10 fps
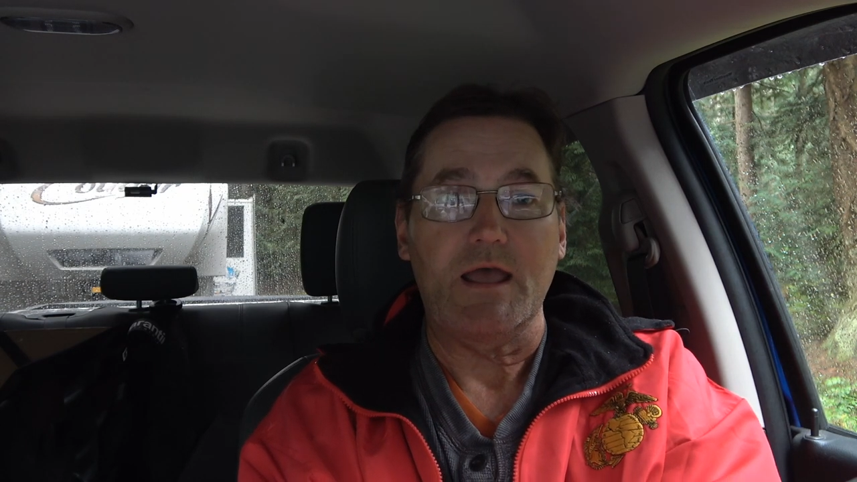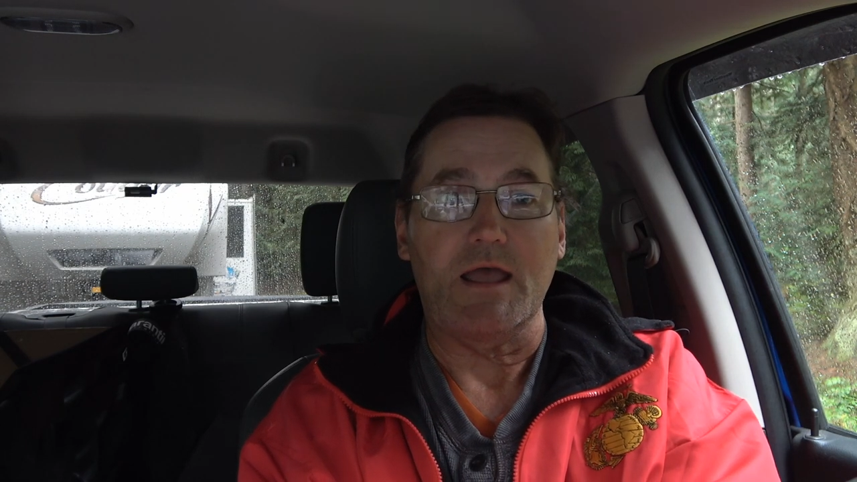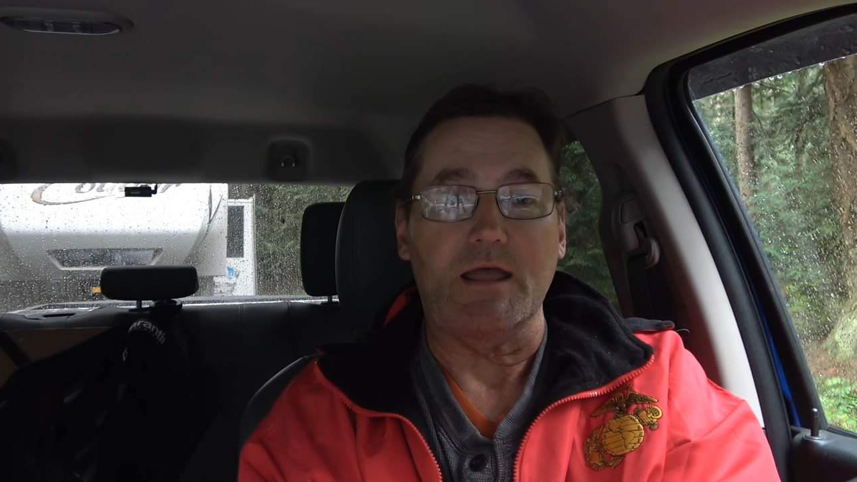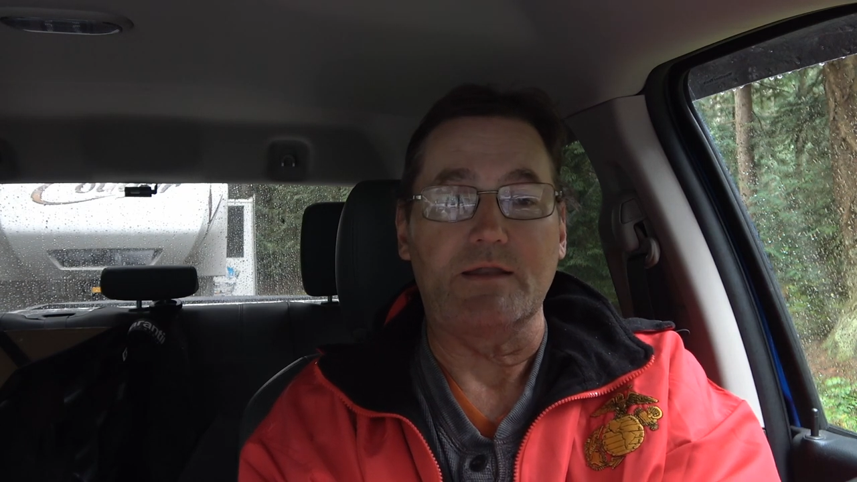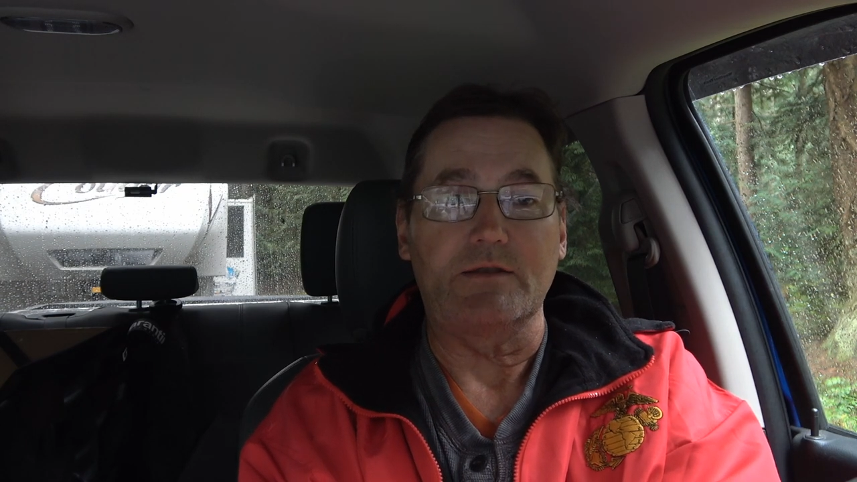
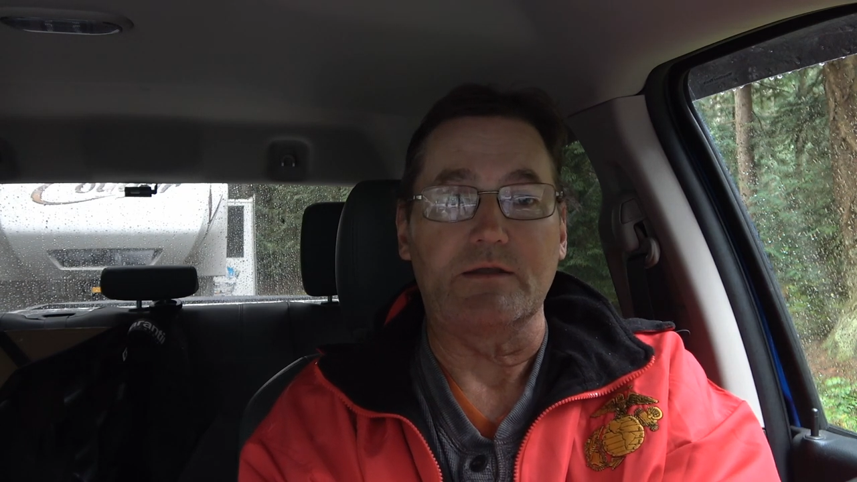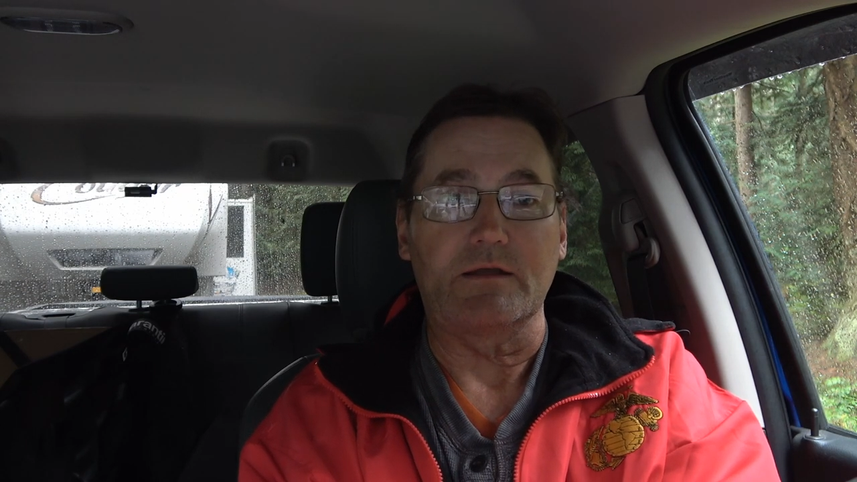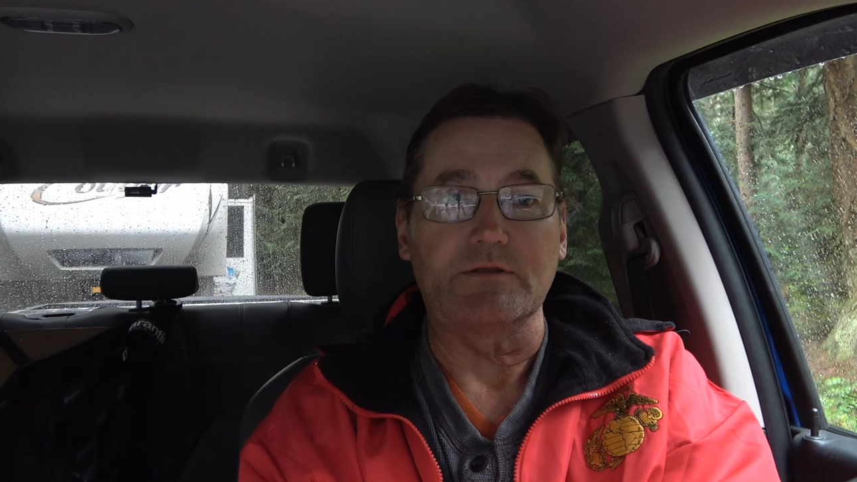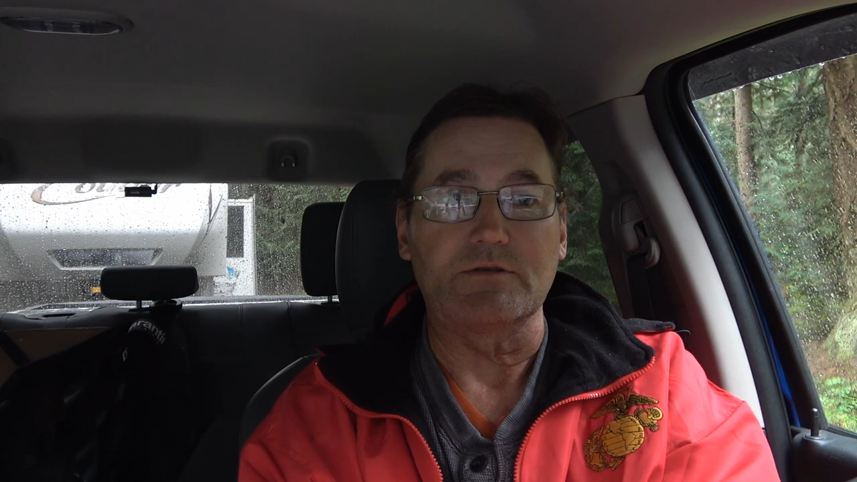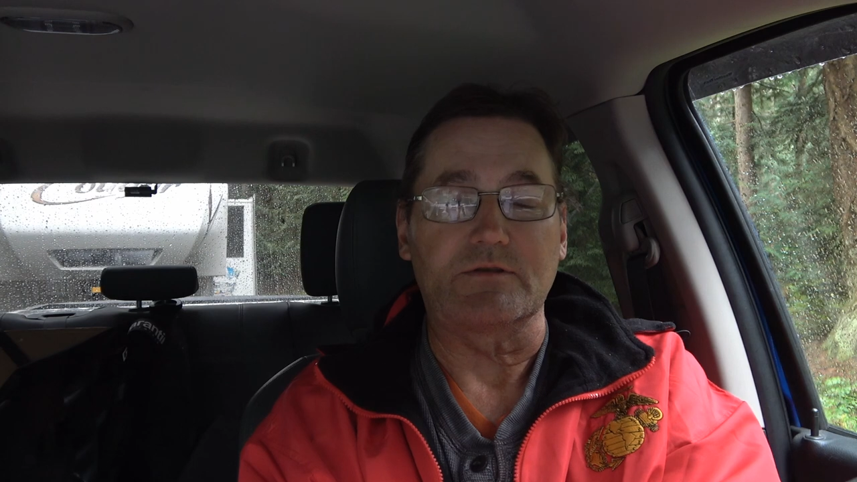and
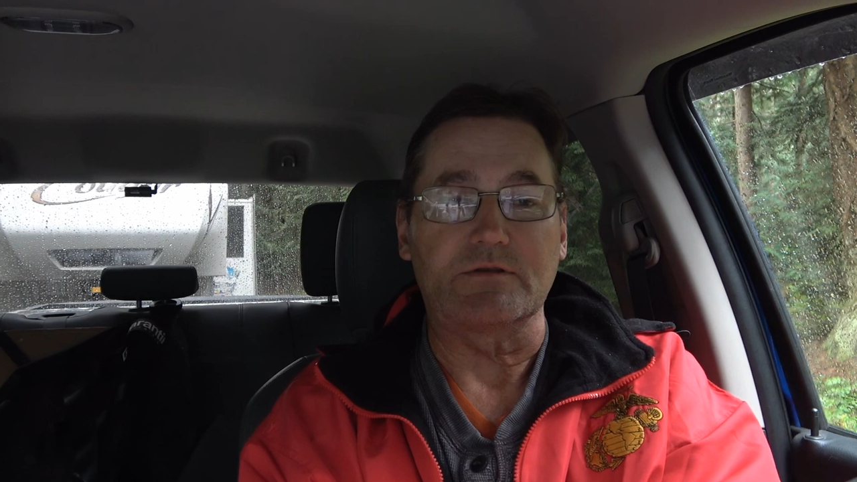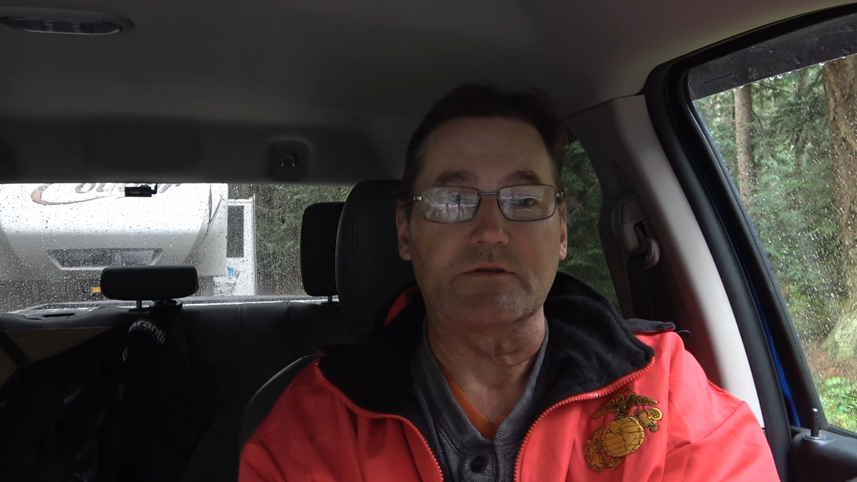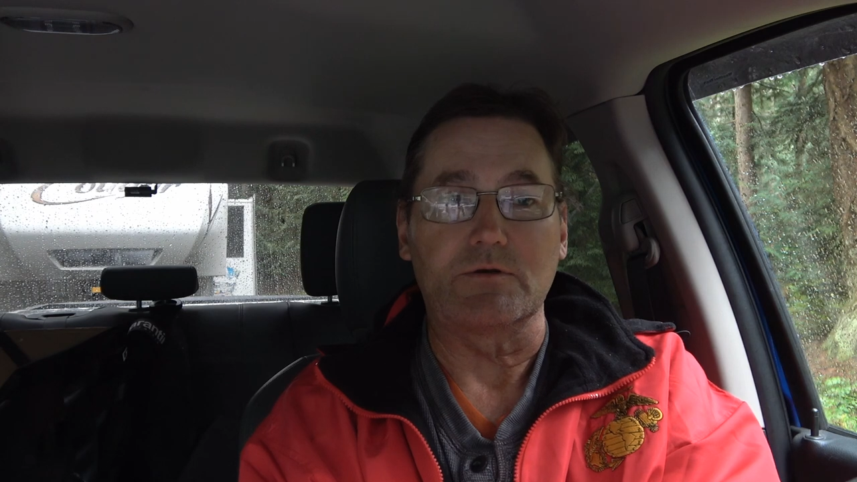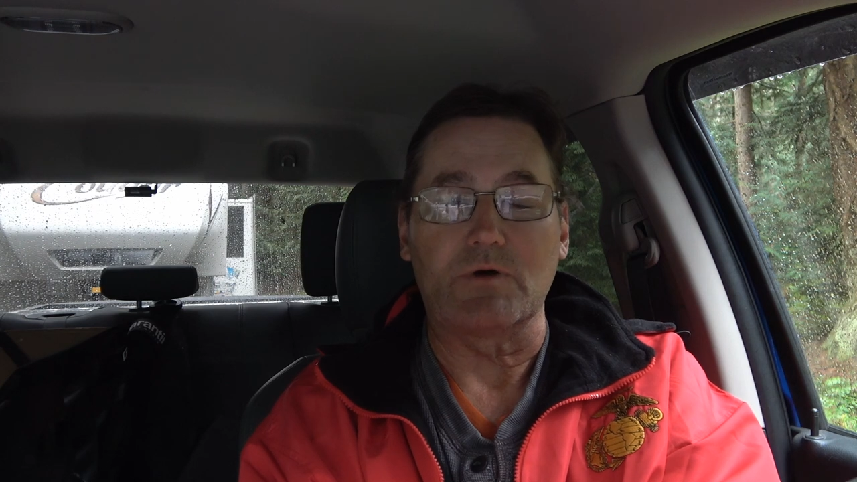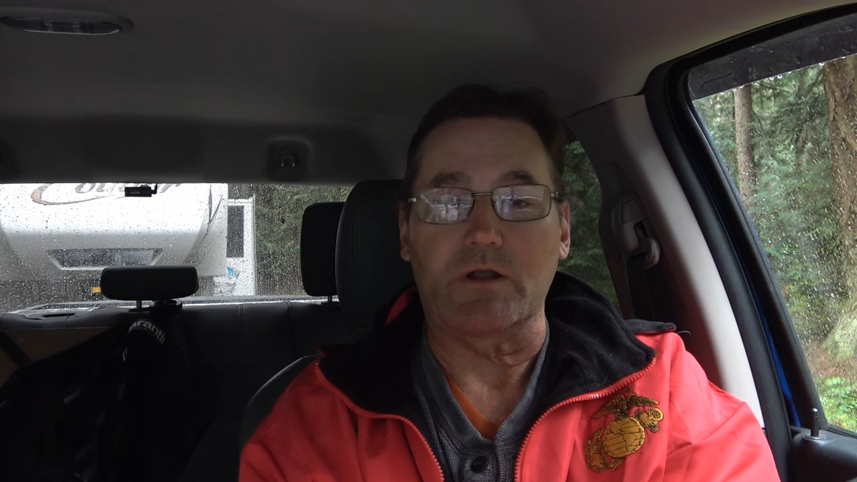you
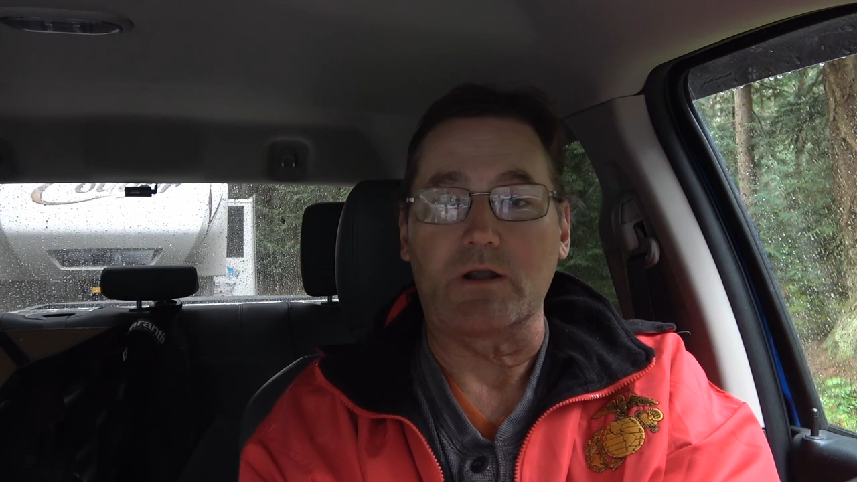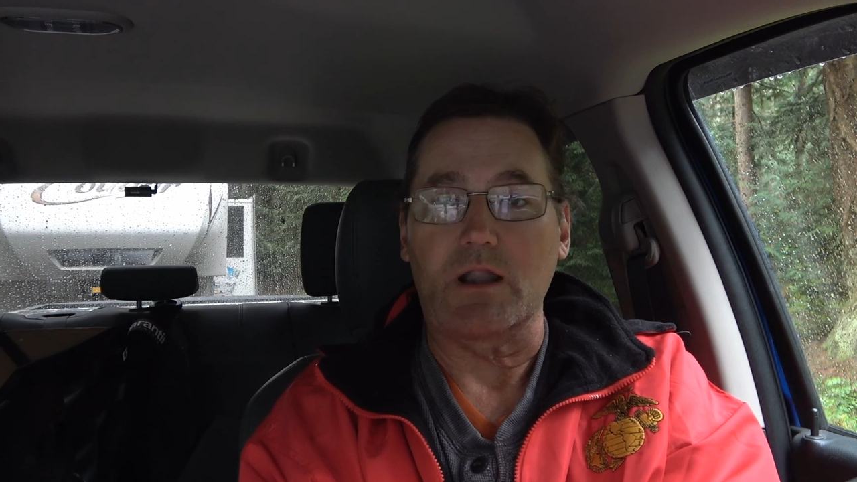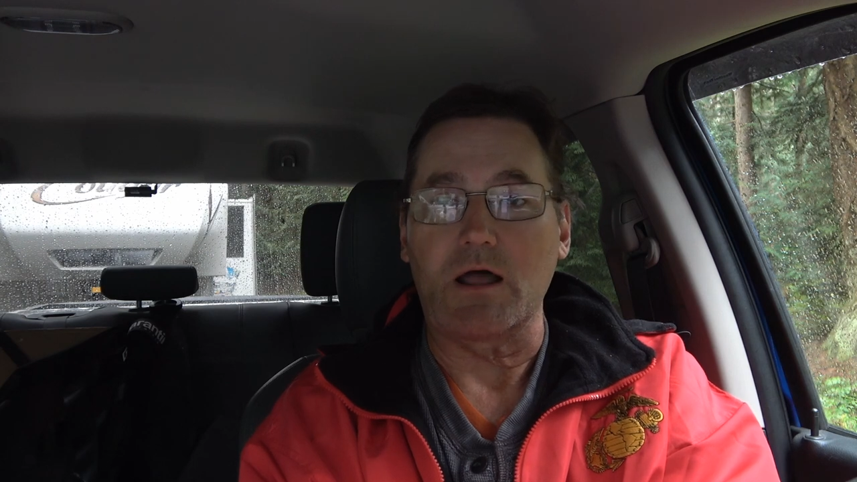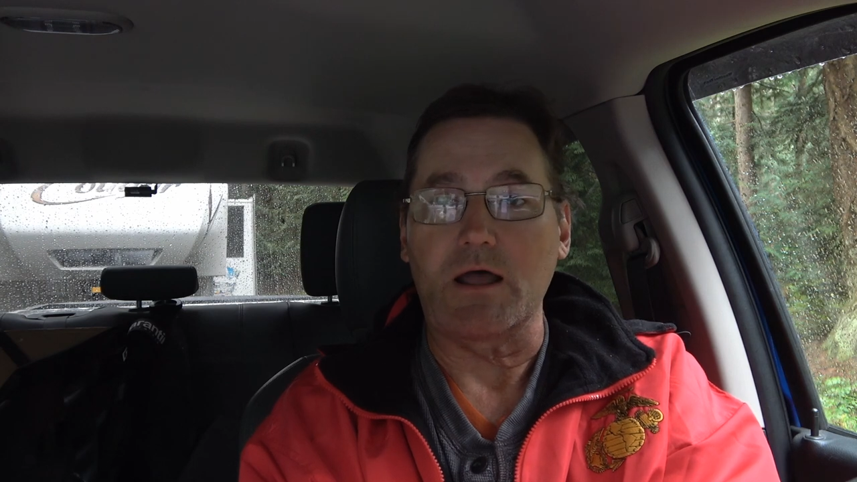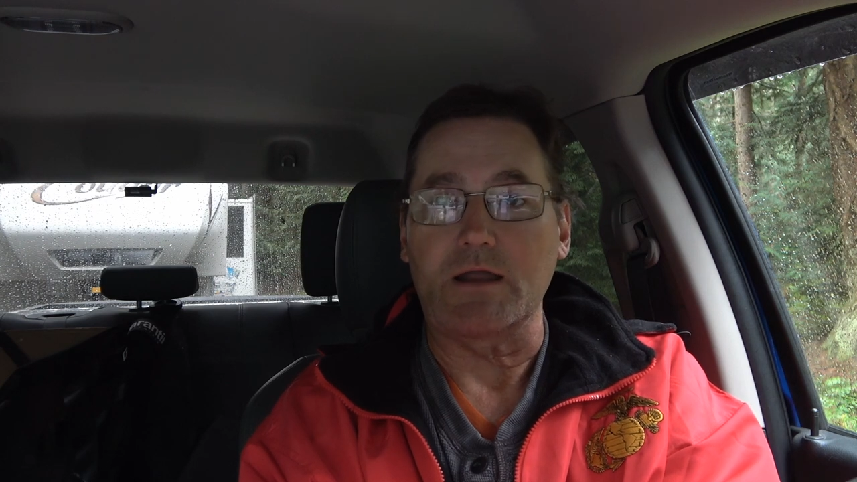can go
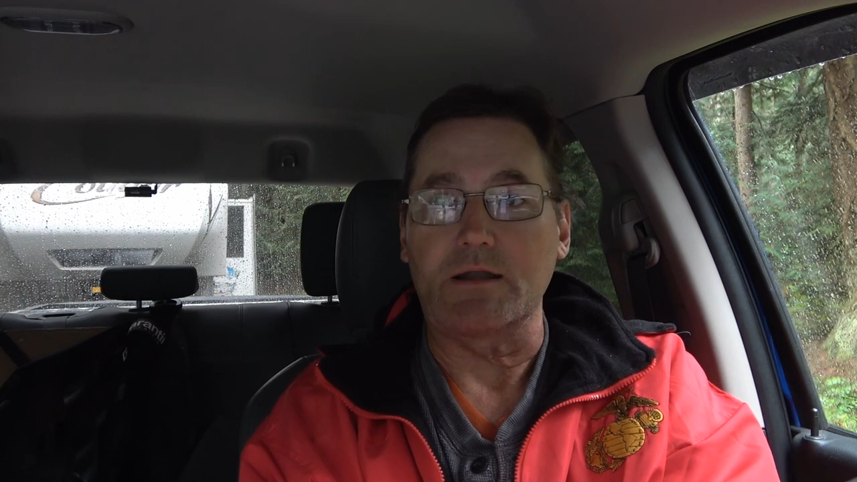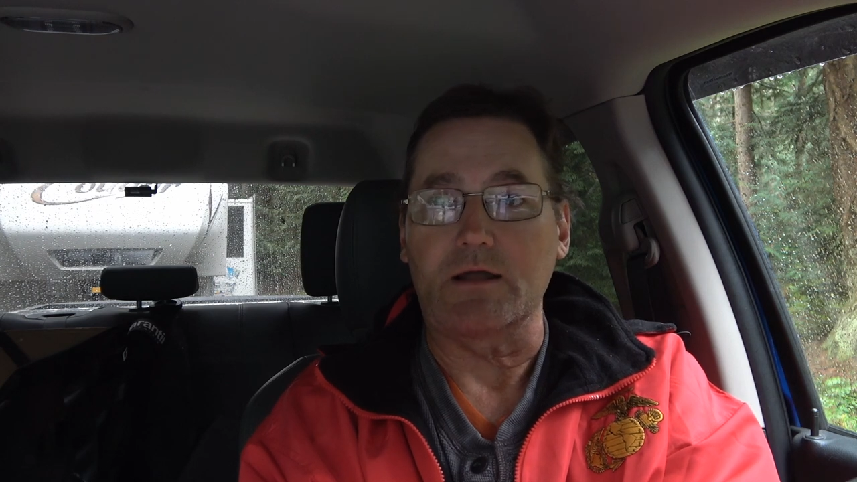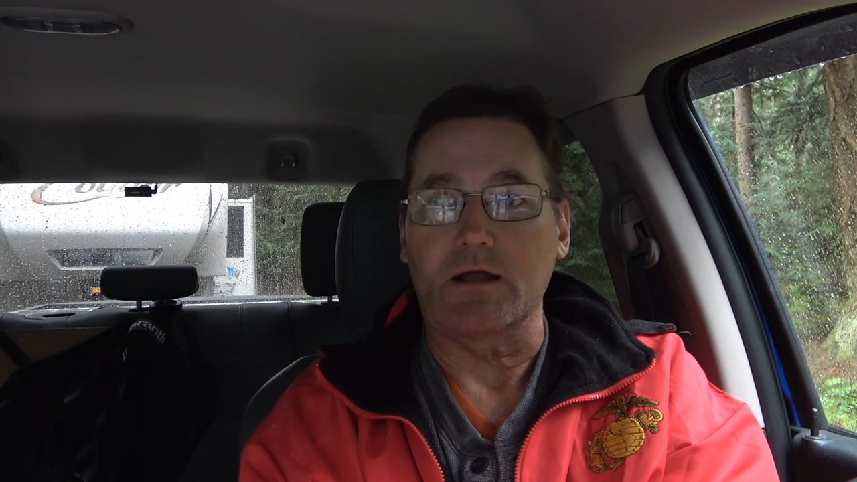online.